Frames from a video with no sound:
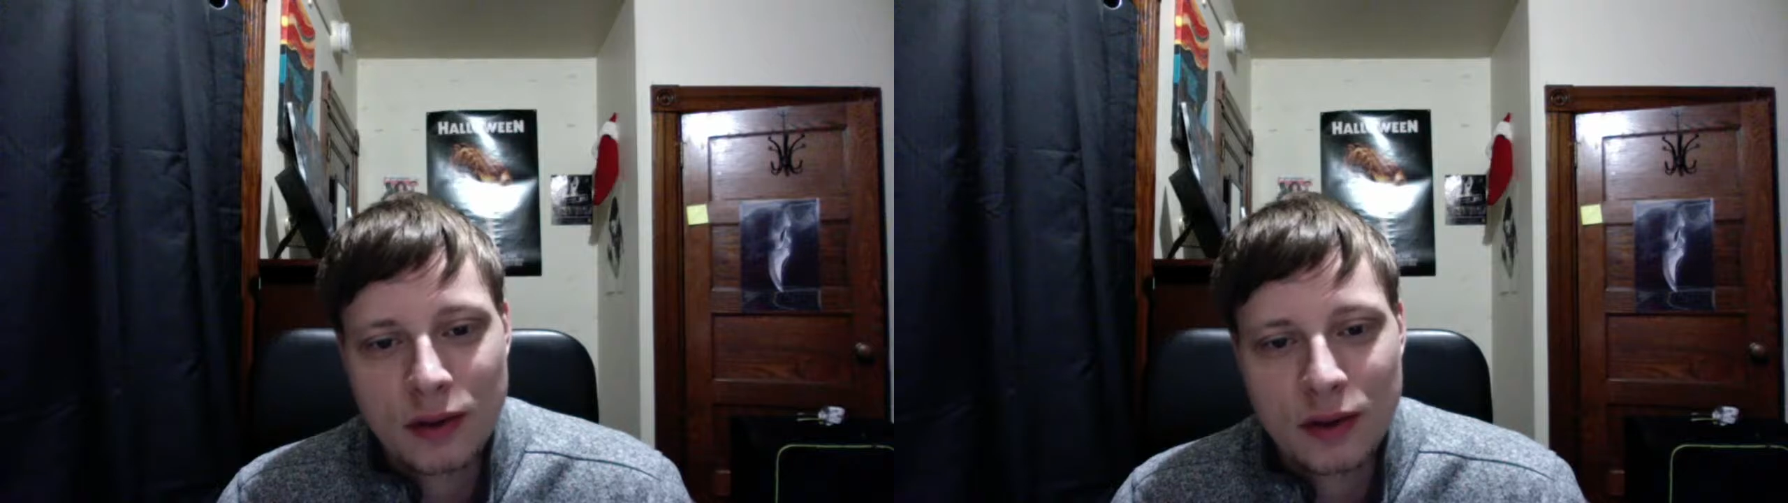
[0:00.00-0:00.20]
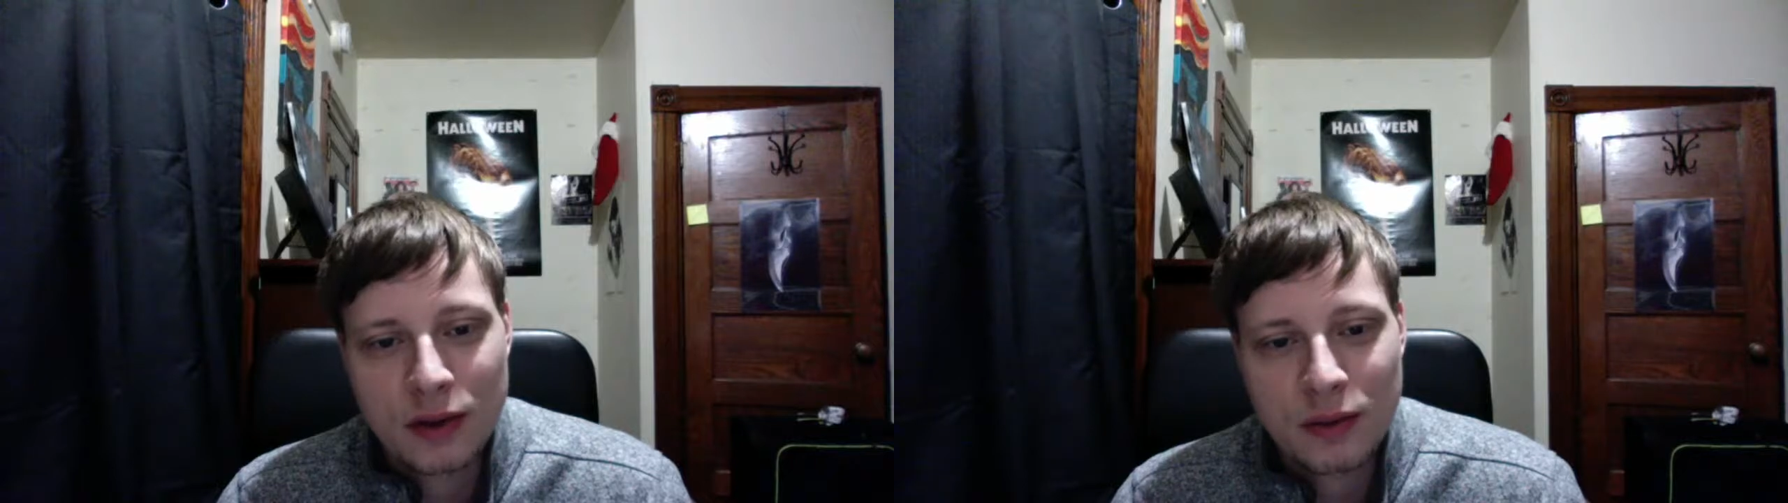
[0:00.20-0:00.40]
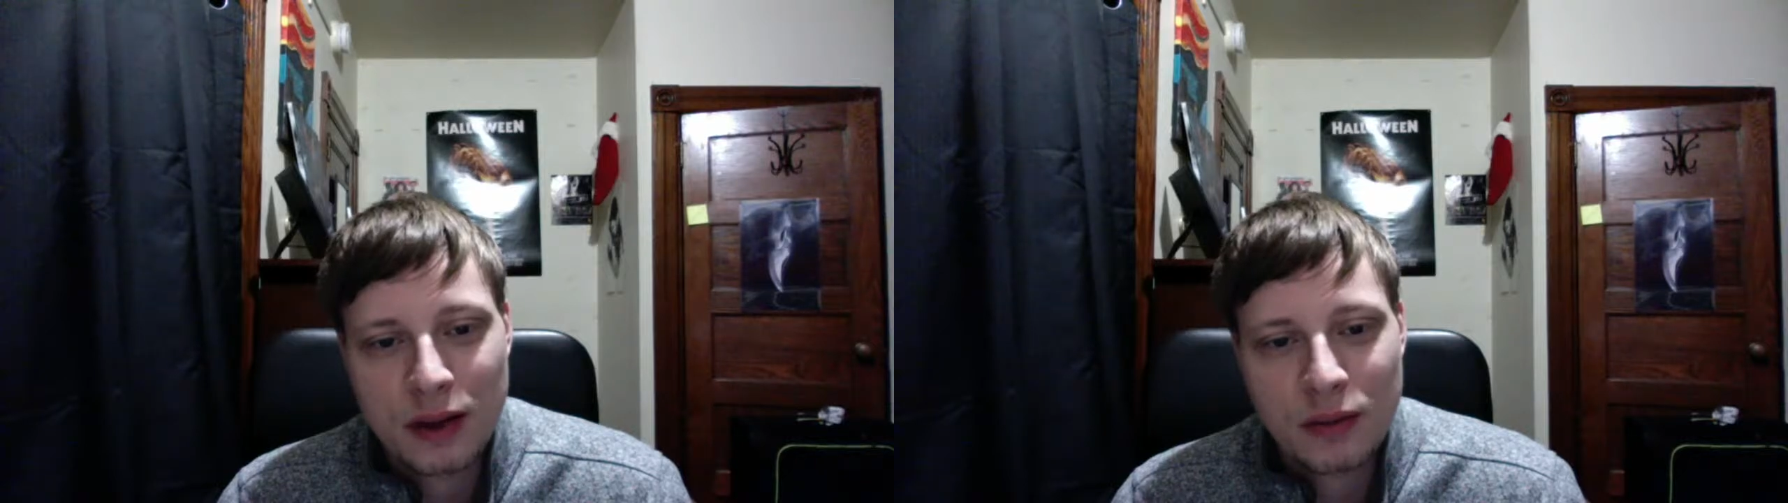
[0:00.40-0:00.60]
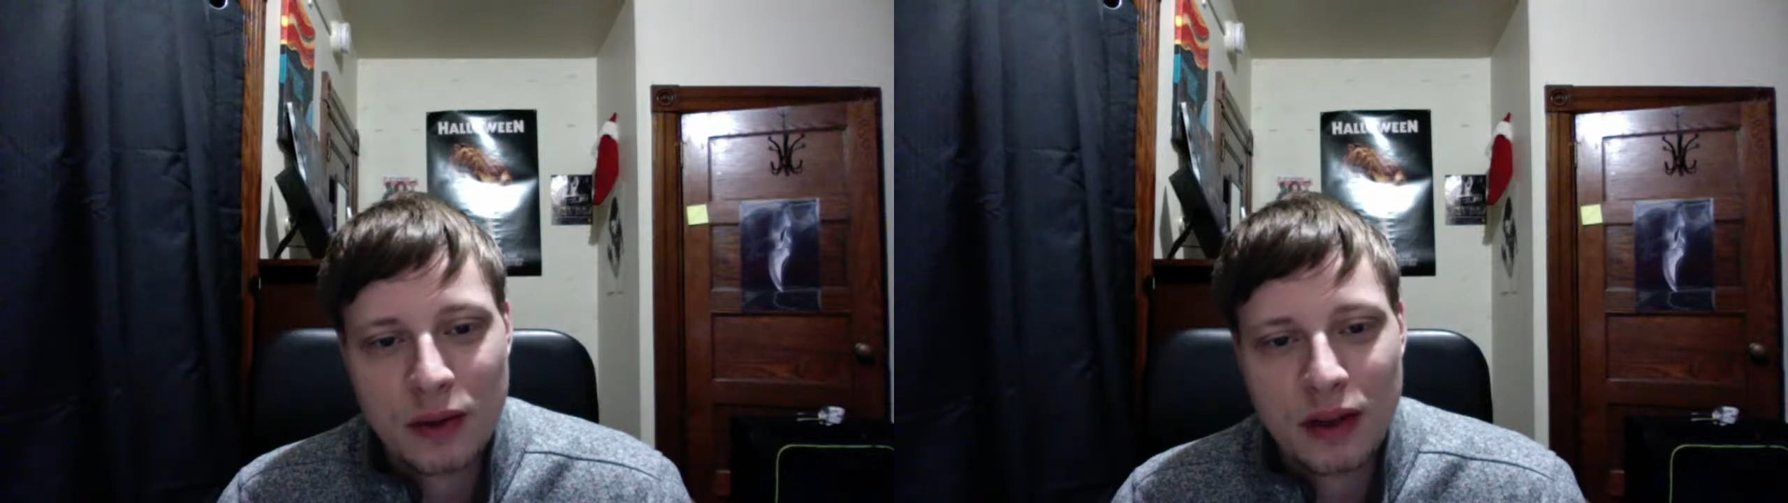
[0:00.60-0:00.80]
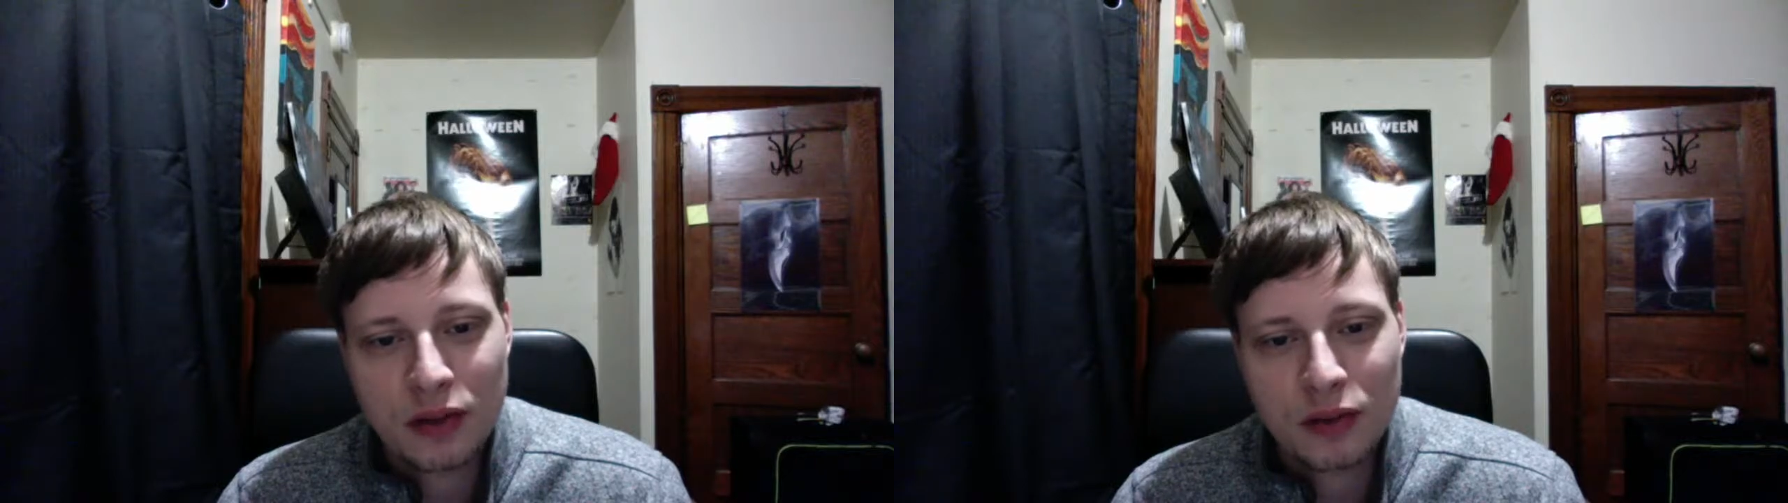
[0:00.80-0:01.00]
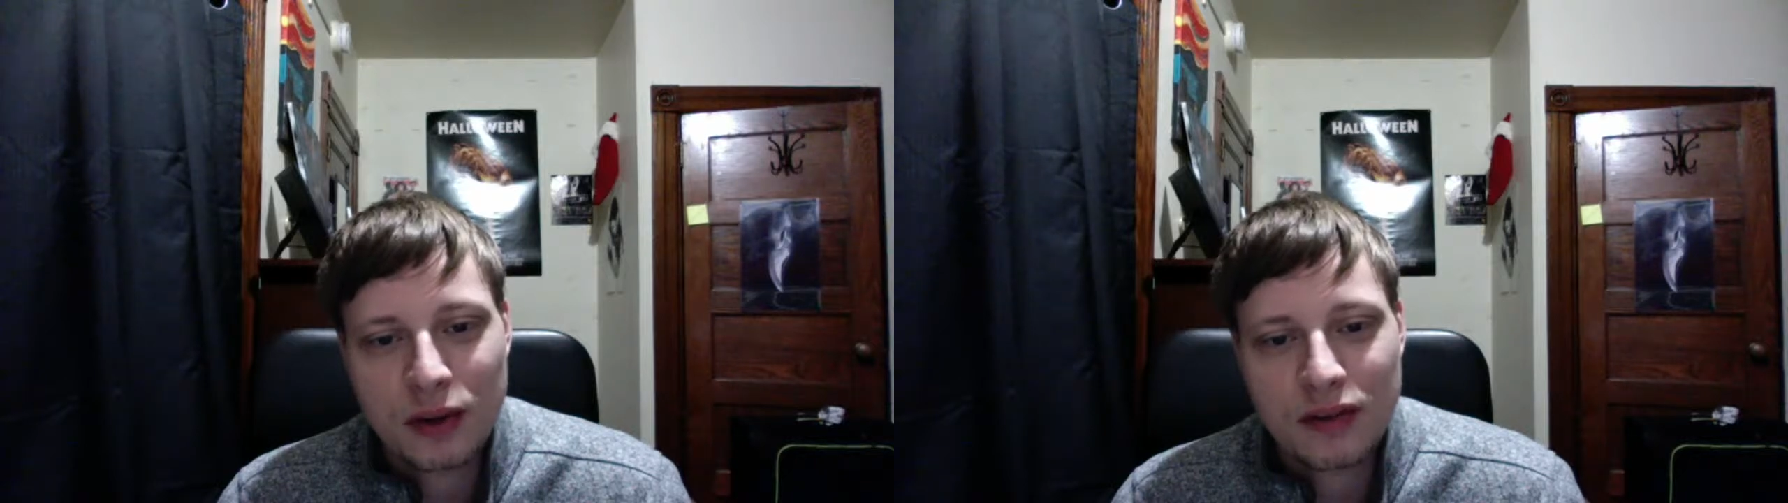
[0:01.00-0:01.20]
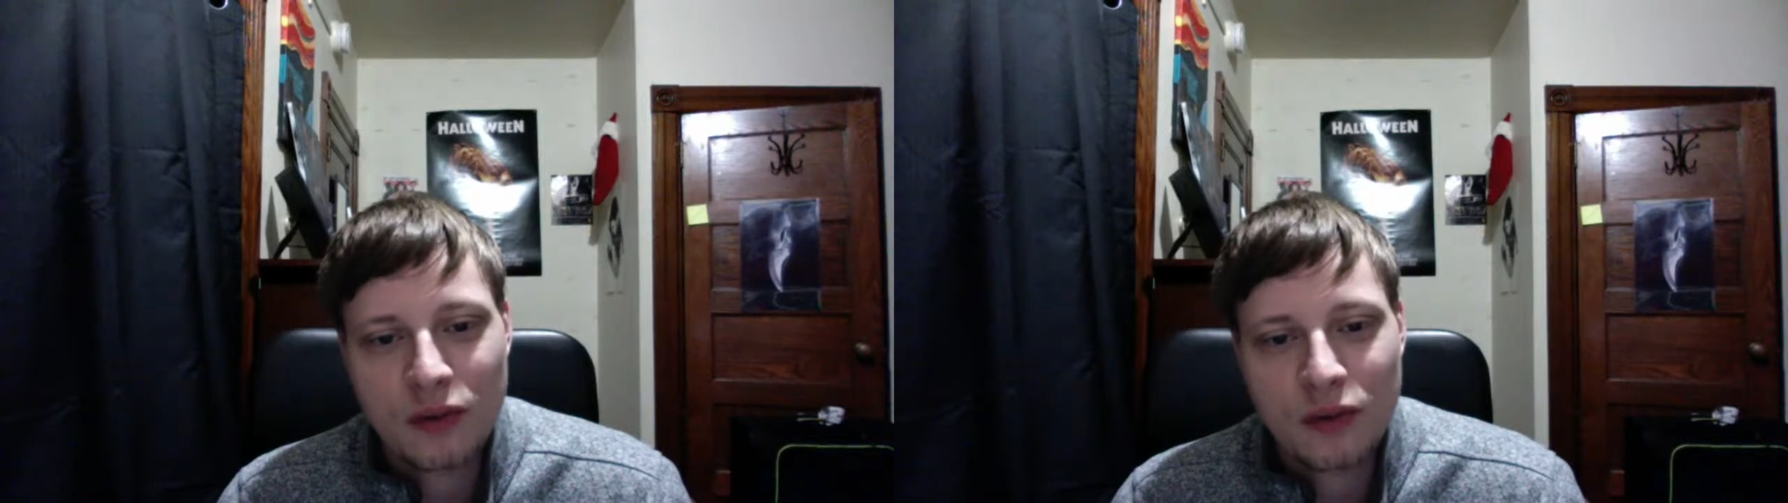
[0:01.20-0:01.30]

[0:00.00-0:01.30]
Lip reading: Wait 3,